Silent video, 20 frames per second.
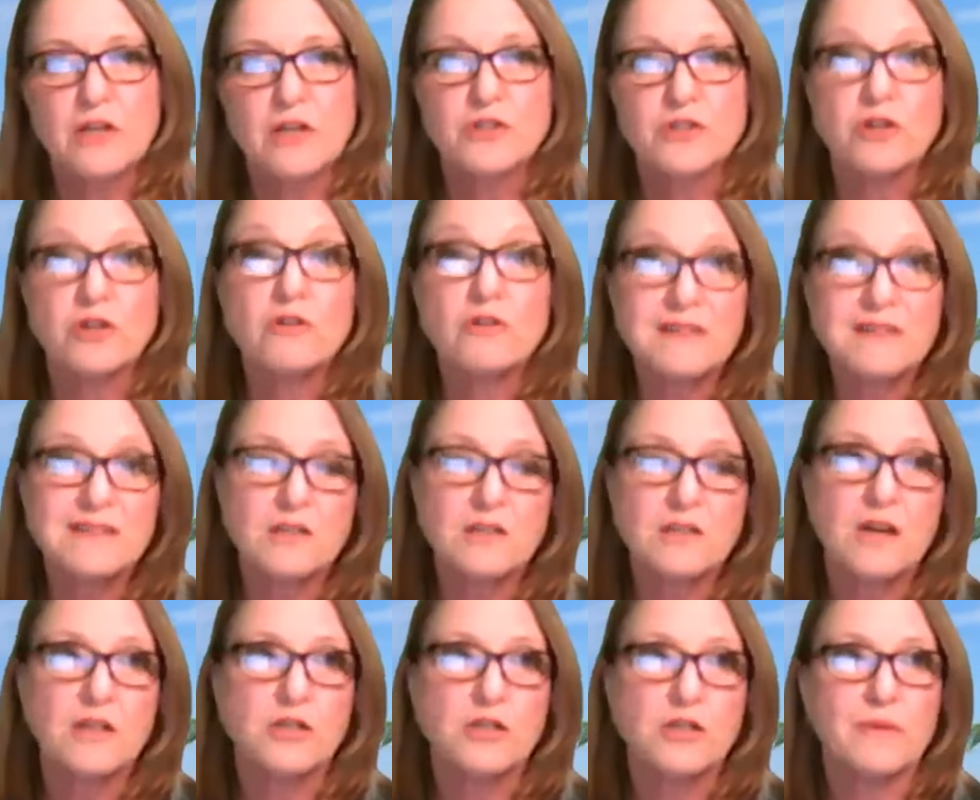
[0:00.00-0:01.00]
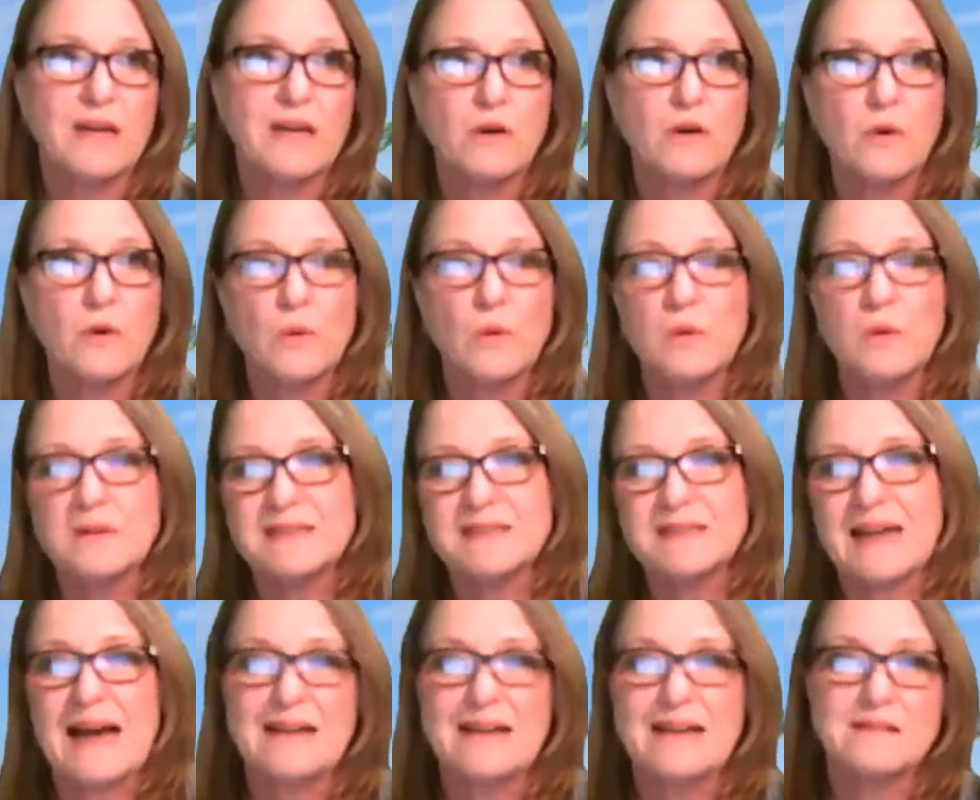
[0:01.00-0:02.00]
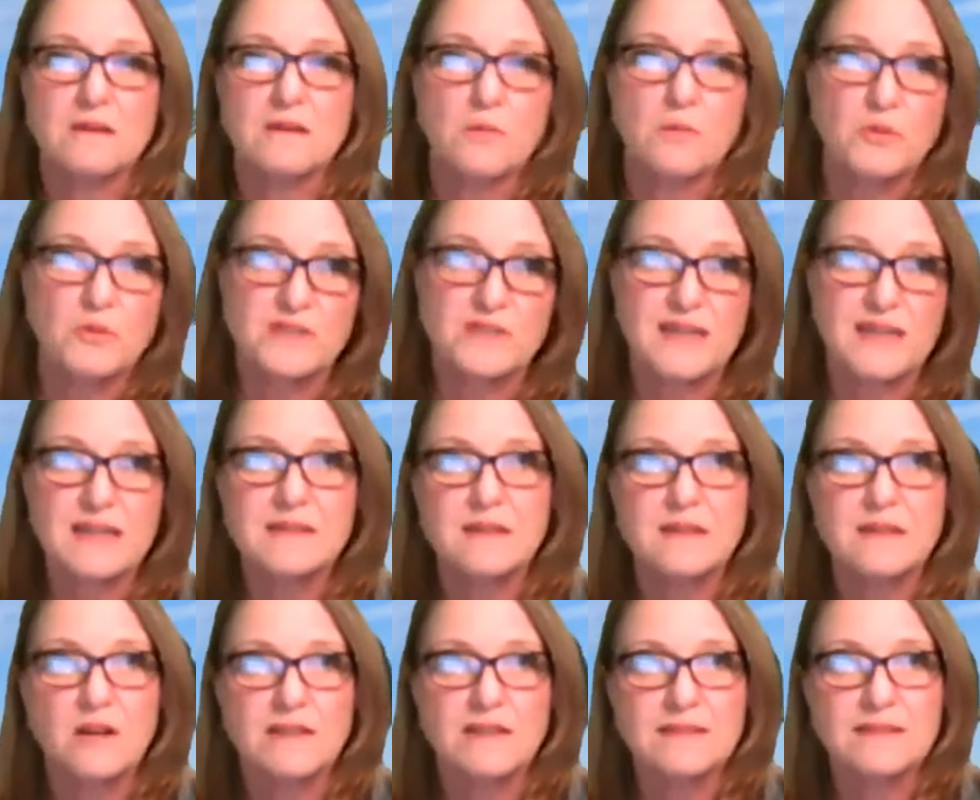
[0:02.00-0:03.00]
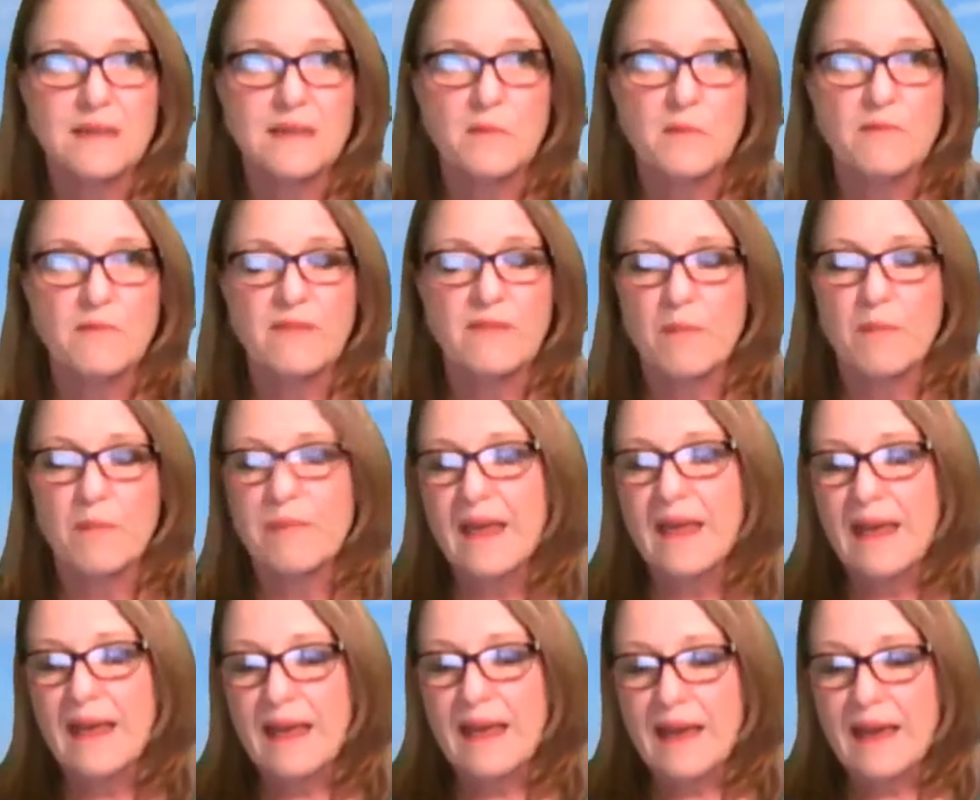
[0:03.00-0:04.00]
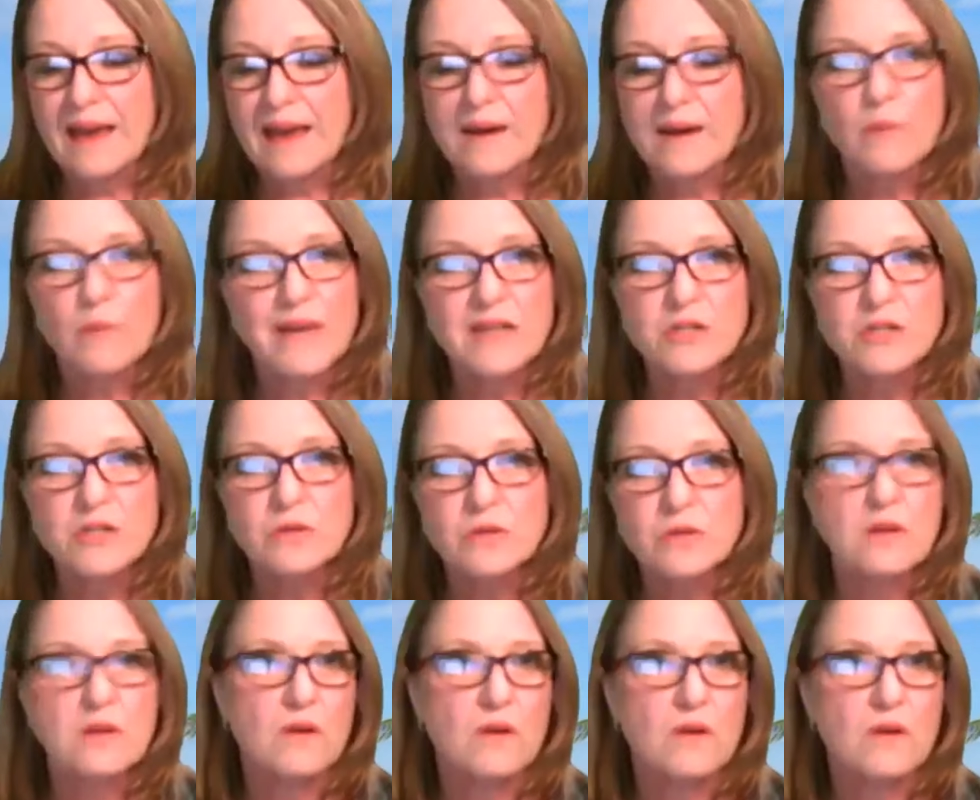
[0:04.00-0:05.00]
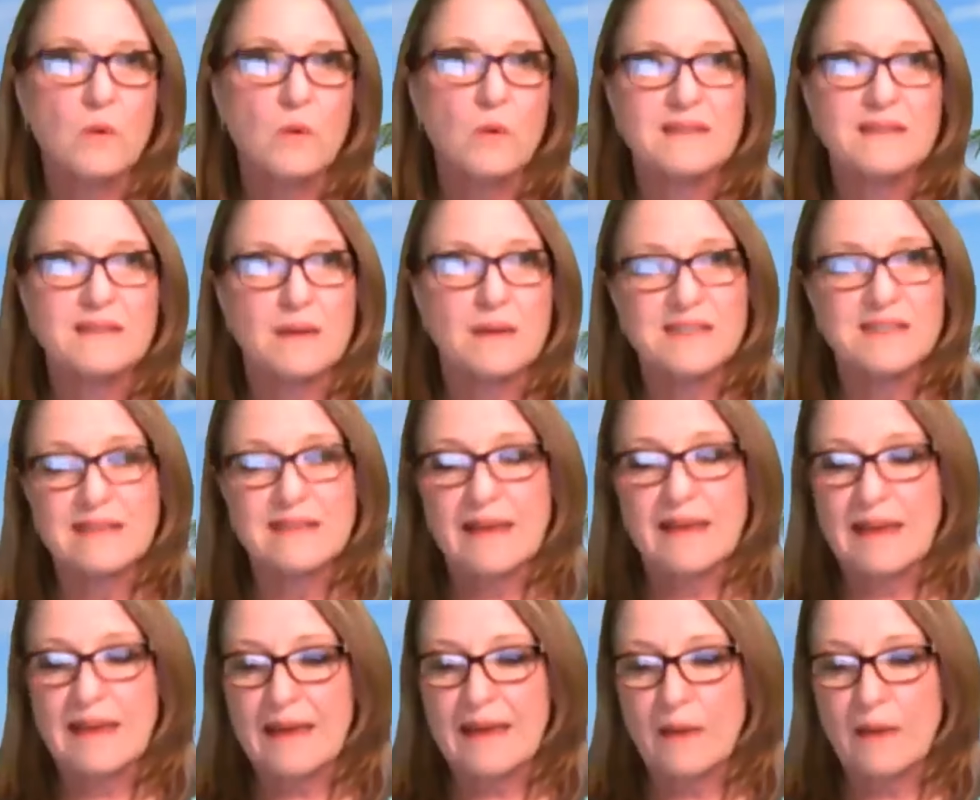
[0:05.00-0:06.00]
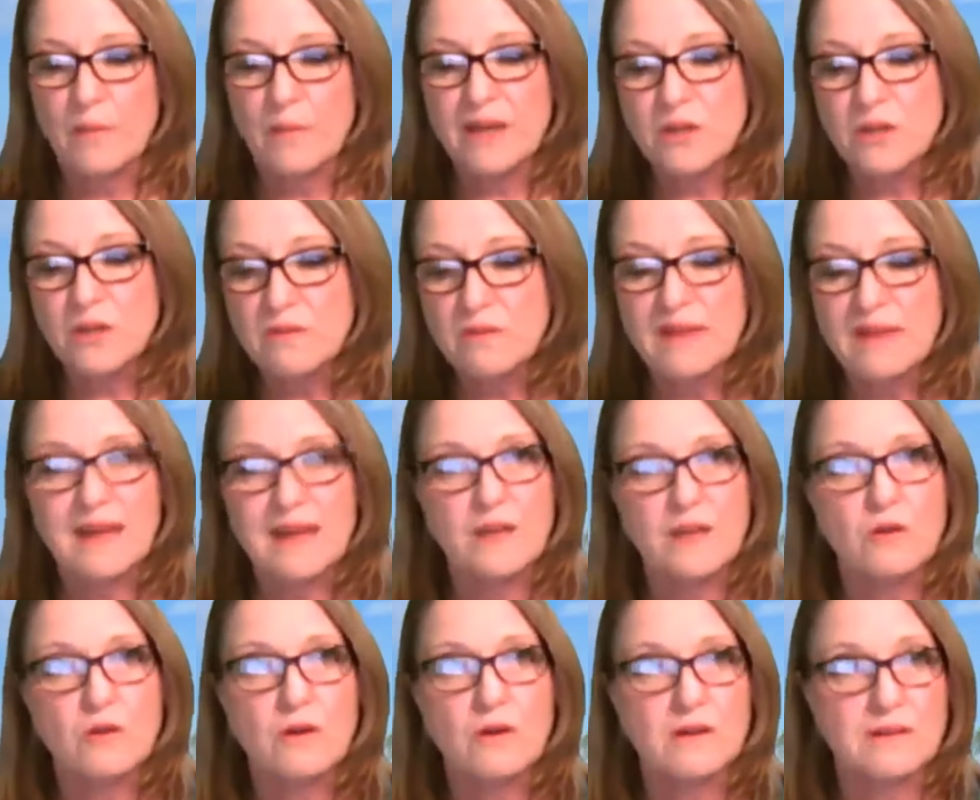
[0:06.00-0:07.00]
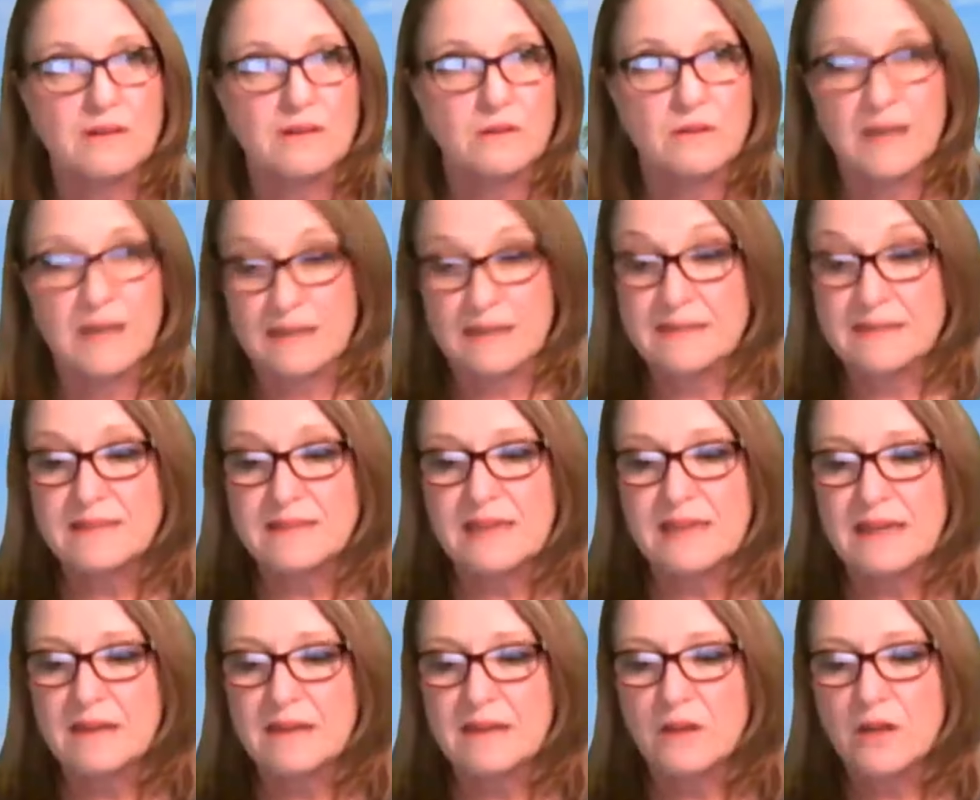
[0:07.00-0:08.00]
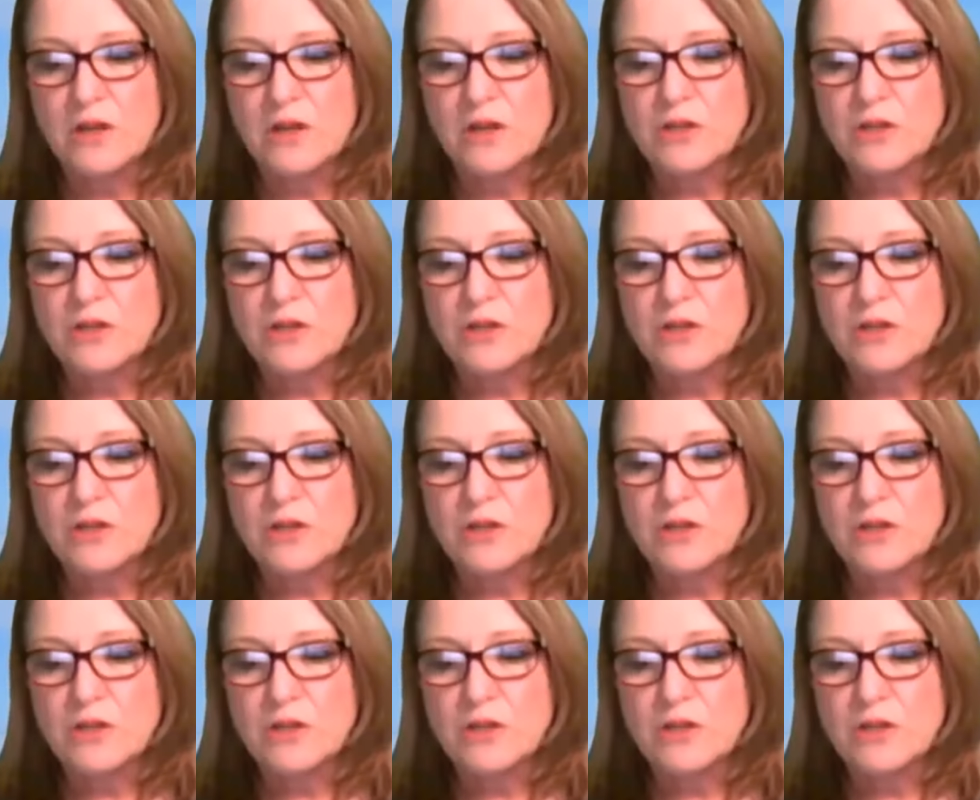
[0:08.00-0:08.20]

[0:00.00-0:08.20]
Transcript: So Chris started doing calls, I started presenting on some of them, and I went to all the calls and I was there. And when you're there, you get seen.